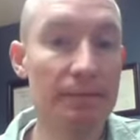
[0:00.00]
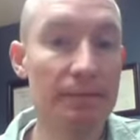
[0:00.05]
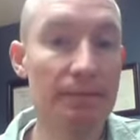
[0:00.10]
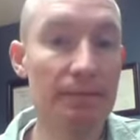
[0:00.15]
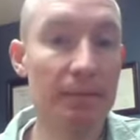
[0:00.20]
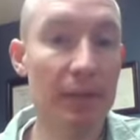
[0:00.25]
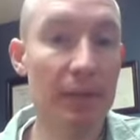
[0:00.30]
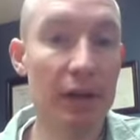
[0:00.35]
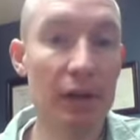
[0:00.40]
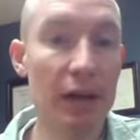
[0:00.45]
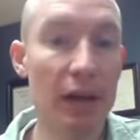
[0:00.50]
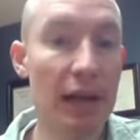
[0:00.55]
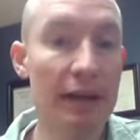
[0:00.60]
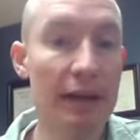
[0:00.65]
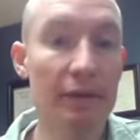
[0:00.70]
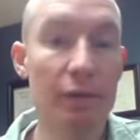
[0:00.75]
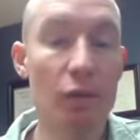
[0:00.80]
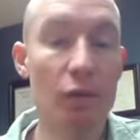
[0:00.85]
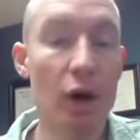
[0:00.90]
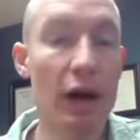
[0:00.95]
your
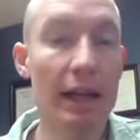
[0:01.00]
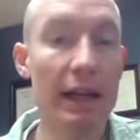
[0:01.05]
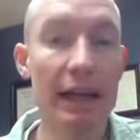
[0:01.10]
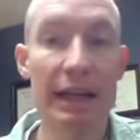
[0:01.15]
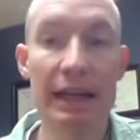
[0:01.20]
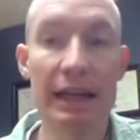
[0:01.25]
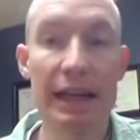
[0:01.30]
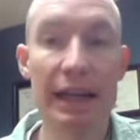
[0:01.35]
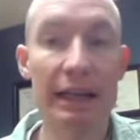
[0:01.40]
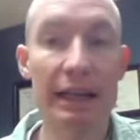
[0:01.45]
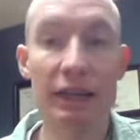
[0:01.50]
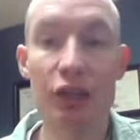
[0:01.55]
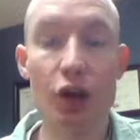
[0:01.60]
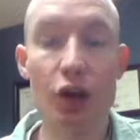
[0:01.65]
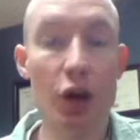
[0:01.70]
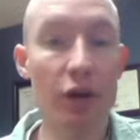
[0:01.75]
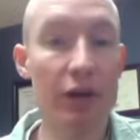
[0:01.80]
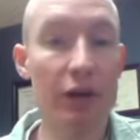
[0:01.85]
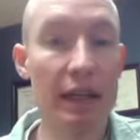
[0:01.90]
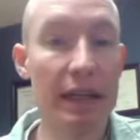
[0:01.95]
life, walking and
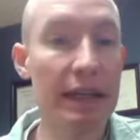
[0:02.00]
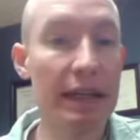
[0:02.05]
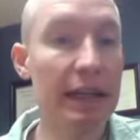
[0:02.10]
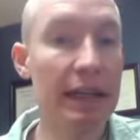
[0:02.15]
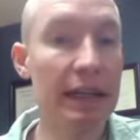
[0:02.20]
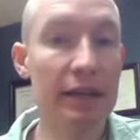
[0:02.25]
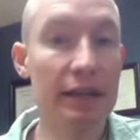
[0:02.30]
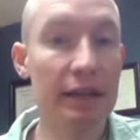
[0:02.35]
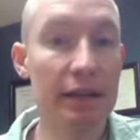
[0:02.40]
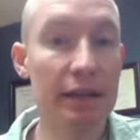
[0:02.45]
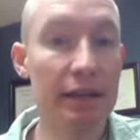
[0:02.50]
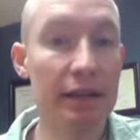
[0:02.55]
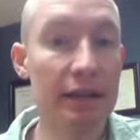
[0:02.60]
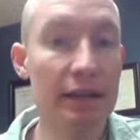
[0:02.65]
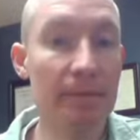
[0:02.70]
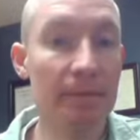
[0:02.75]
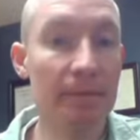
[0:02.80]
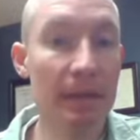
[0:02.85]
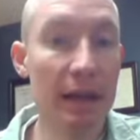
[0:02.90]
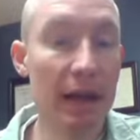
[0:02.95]
gardening and
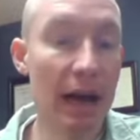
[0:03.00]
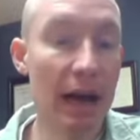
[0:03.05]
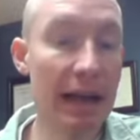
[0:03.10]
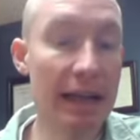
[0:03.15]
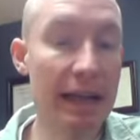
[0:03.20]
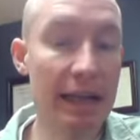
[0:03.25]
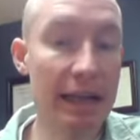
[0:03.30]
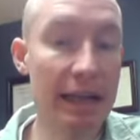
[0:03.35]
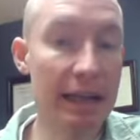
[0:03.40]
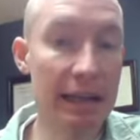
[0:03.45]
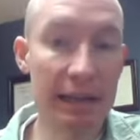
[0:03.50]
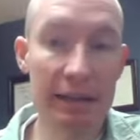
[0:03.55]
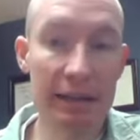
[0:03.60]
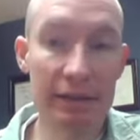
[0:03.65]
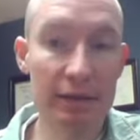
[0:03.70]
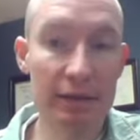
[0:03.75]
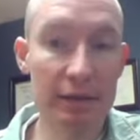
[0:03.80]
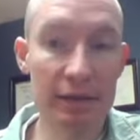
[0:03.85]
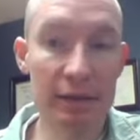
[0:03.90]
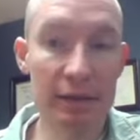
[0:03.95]
hiking
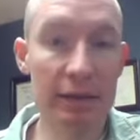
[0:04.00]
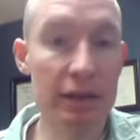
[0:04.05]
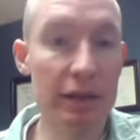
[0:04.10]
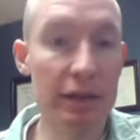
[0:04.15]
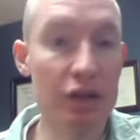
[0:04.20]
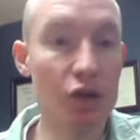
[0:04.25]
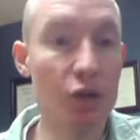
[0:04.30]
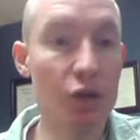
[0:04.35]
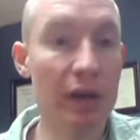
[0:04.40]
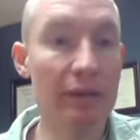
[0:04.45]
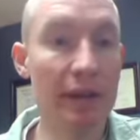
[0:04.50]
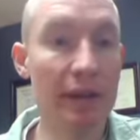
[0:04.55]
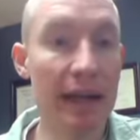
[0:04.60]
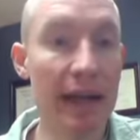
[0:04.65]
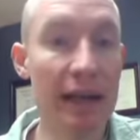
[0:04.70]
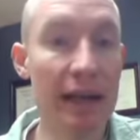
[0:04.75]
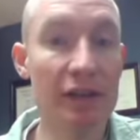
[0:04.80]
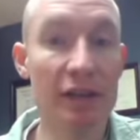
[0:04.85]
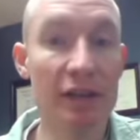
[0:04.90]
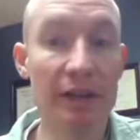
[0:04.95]
and enjoying
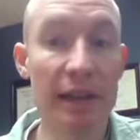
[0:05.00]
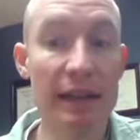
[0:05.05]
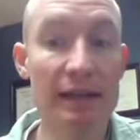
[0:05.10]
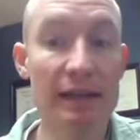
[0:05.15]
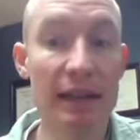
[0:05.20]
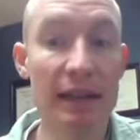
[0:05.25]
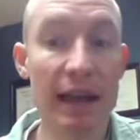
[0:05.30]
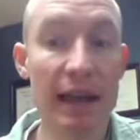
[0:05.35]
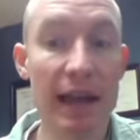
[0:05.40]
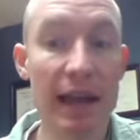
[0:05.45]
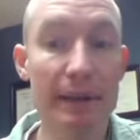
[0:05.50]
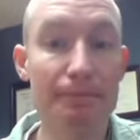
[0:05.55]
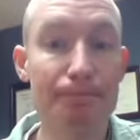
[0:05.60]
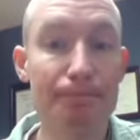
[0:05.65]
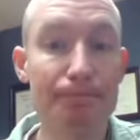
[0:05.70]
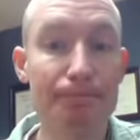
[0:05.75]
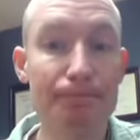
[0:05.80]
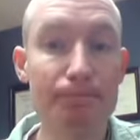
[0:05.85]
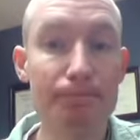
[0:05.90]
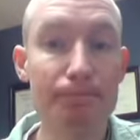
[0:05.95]
vacation, things like that.
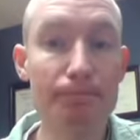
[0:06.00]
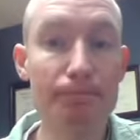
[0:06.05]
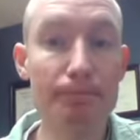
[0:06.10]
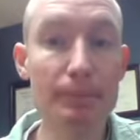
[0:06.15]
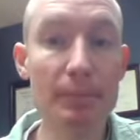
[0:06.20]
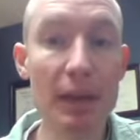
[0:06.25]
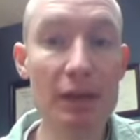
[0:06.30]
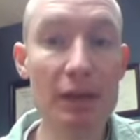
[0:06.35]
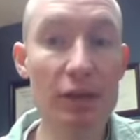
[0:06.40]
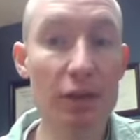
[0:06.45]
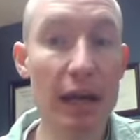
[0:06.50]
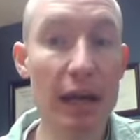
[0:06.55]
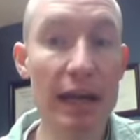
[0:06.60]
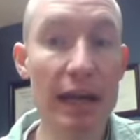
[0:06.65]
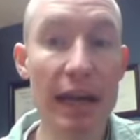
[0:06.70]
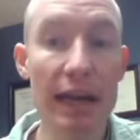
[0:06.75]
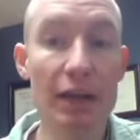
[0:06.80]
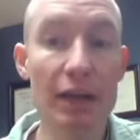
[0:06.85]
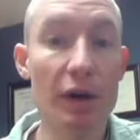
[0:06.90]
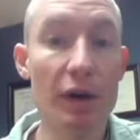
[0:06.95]
So again,
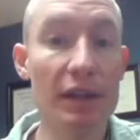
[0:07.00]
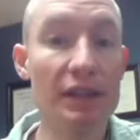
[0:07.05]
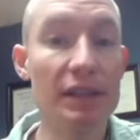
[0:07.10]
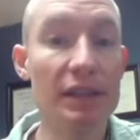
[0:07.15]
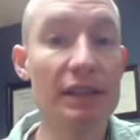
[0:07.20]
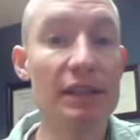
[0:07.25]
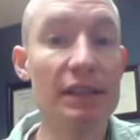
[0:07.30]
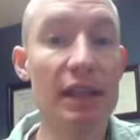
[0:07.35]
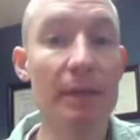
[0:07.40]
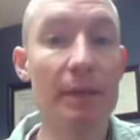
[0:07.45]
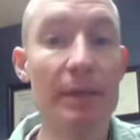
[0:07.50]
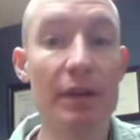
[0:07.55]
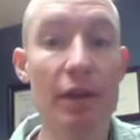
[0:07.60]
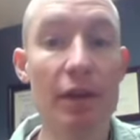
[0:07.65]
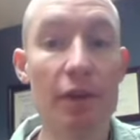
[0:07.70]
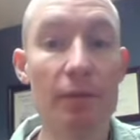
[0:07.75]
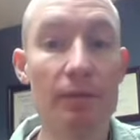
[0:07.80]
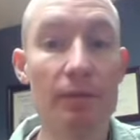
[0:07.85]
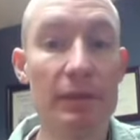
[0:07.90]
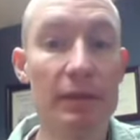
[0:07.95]
any questions, let me
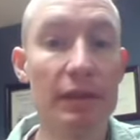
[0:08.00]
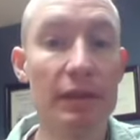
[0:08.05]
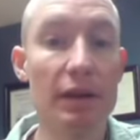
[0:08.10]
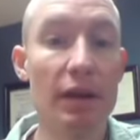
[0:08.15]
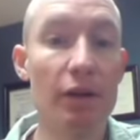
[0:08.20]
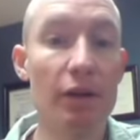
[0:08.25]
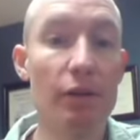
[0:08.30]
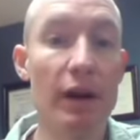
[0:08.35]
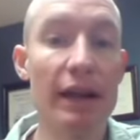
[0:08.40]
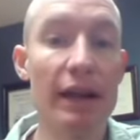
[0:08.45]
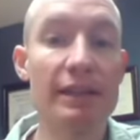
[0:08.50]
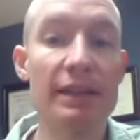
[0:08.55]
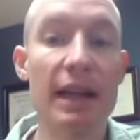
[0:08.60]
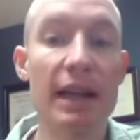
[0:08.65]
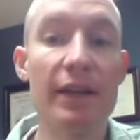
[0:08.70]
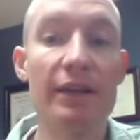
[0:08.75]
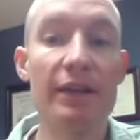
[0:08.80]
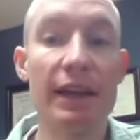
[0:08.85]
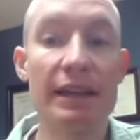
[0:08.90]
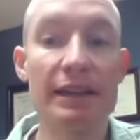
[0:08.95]
know. Otherwise, have a
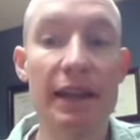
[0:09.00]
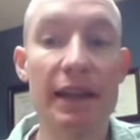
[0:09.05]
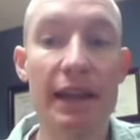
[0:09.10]
nice day.